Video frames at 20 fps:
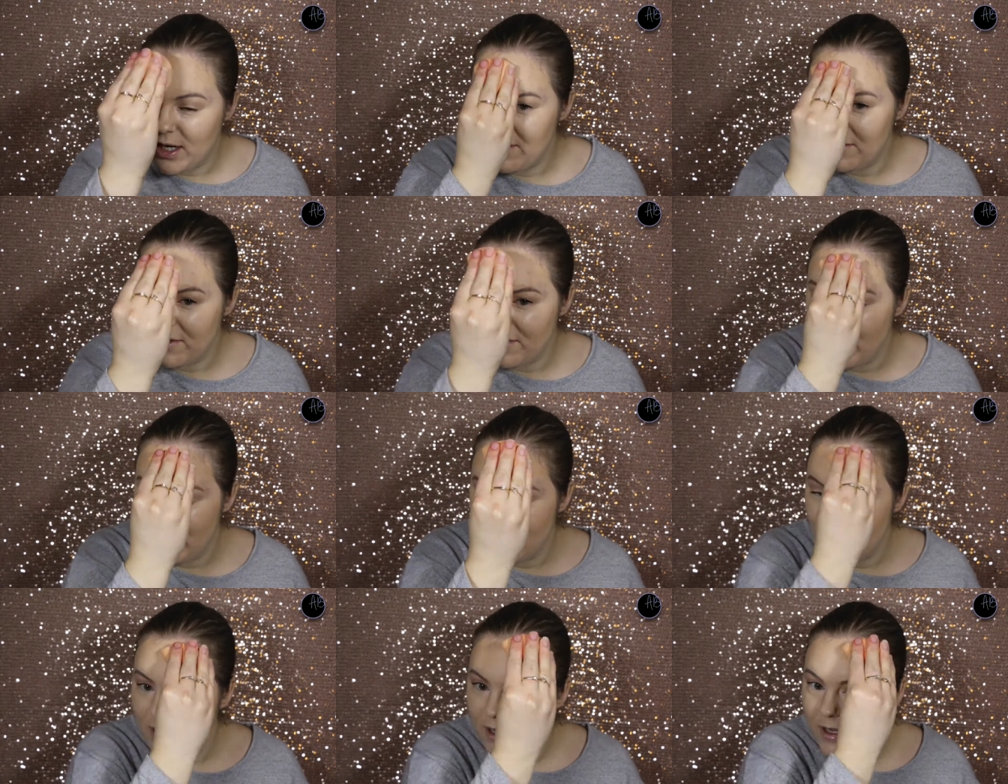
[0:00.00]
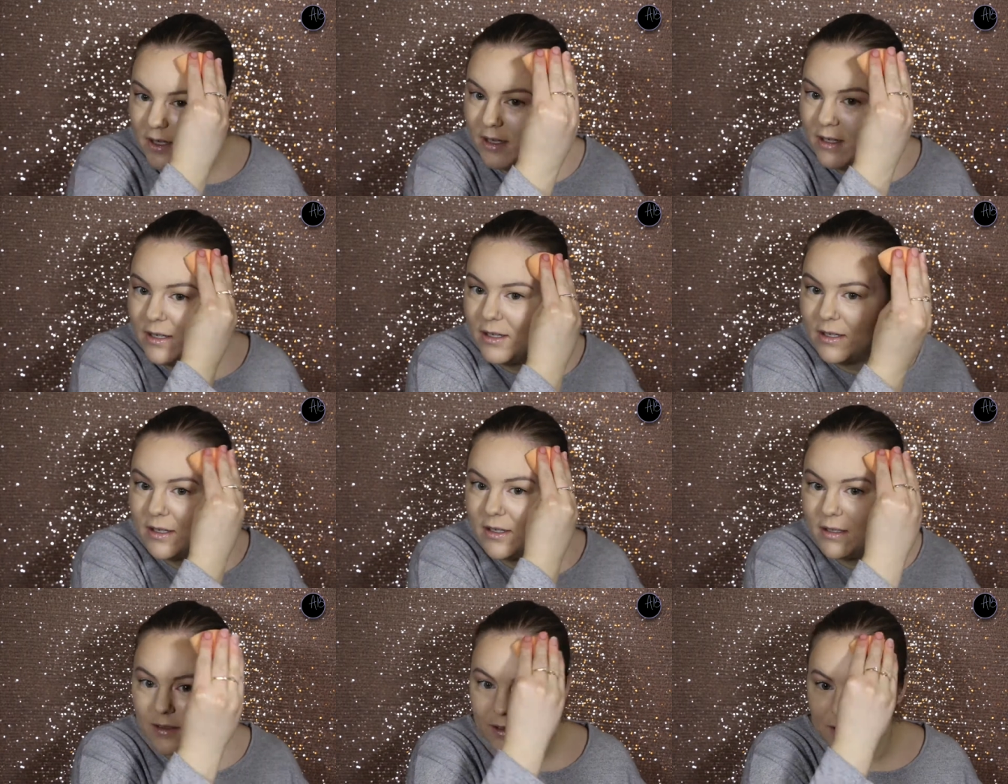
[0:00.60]
I think
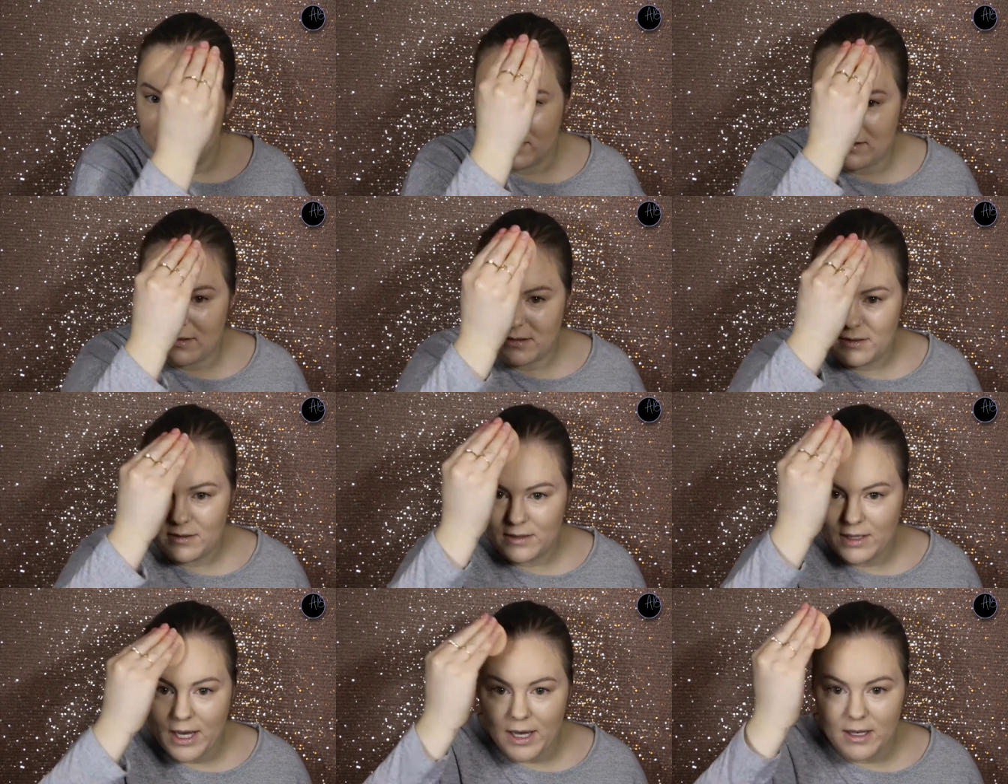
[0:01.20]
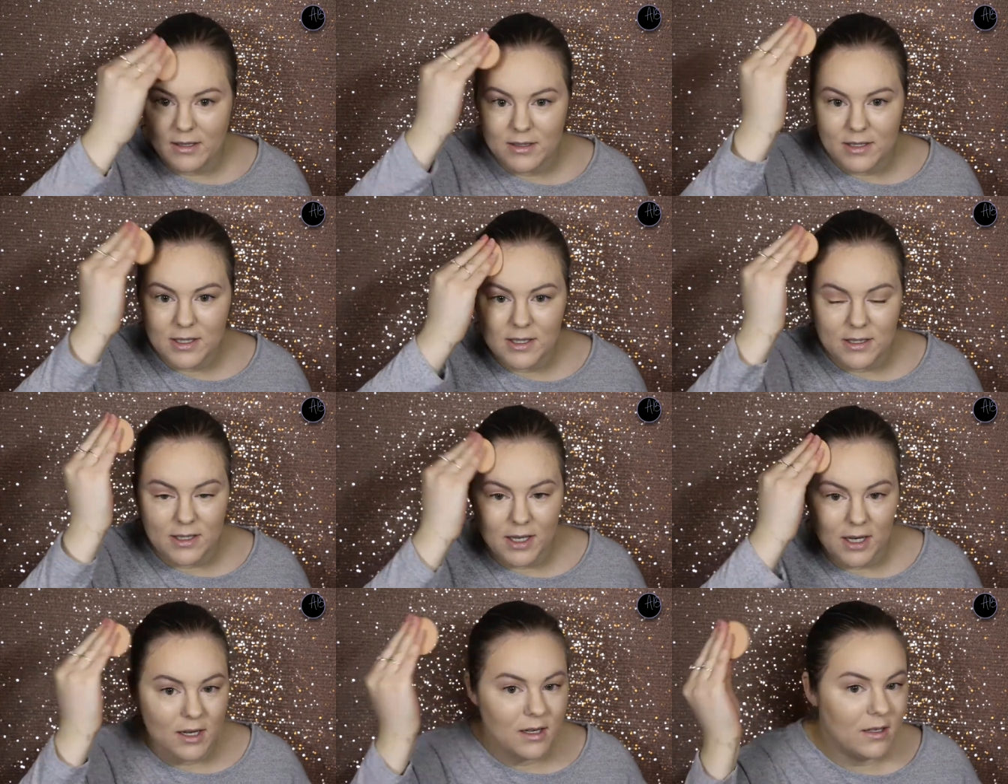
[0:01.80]
that
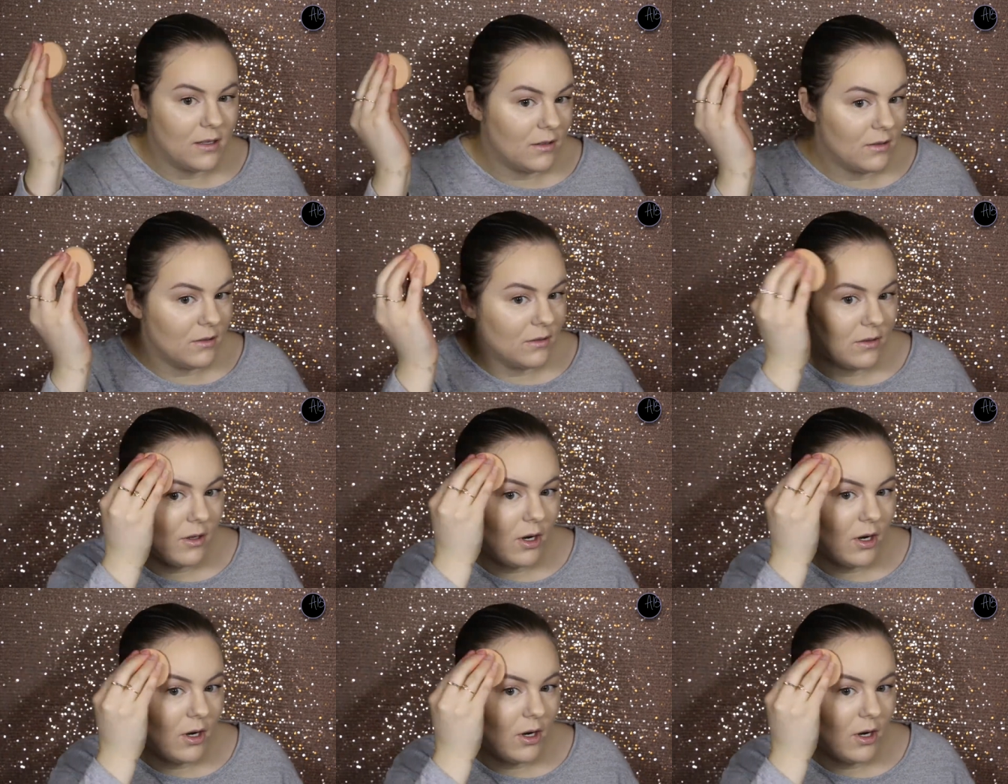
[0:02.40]
second